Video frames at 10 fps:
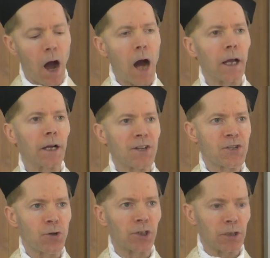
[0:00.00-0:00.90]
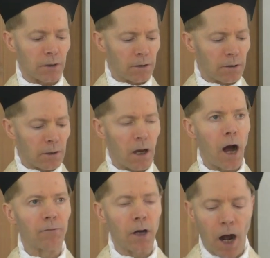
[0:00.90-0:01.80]
not an institution
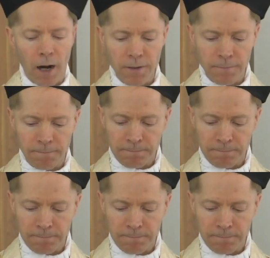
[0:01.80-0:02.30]
of God.